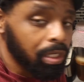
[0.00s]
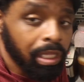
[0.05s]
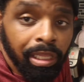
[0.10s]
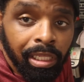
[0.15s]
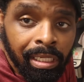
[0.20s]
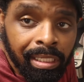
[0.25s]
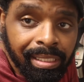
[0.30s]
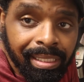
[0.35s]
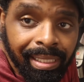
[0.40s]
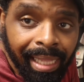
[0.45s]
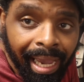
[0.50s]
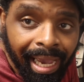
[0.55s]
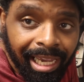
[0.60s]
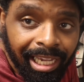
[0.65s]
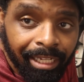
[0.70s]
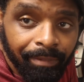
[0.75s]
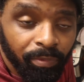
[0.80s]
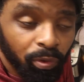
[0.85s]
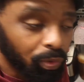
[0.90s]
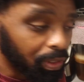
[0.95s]
it looks like,
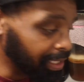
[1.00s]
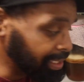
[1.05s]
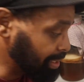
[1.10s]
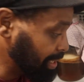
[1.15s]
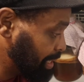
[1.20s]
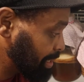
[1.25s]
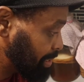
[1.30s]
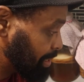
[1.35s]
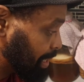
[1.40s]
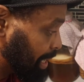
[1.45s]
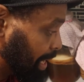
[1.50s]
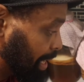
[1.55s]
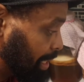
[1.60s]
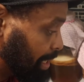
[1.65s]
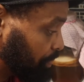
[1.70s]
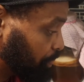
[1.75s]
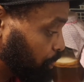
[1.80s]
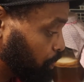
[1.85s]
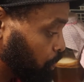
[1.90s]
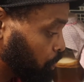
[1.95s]
what it tastes like,
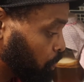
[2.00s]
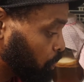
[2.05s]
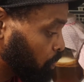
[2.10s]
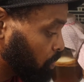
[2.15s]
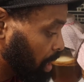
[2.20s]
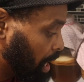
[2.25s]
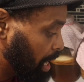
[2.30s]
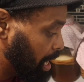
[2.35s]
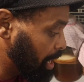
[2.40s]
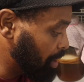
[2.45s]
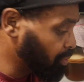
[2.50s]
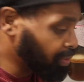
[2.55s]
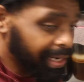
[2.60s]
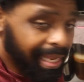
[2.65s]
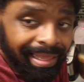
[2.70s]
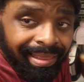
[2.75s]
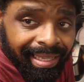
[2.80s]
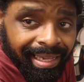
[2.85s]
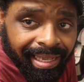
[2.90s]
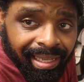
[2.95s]
and what I
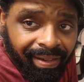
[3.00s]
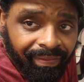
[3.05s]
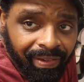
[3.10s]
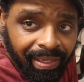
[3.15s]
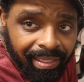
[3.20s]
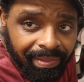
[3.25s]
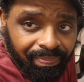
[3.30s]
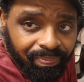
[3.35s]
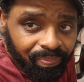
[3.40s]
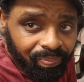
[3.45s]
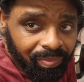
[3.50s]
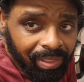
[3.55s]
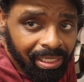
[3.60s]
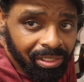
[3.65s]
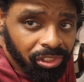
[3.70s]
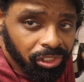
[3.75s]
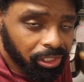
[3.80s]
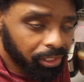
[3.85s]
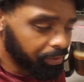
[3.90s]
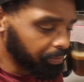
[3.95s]
think of it in
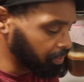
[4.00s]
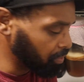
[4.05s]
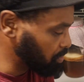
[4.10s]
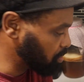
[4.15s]
general.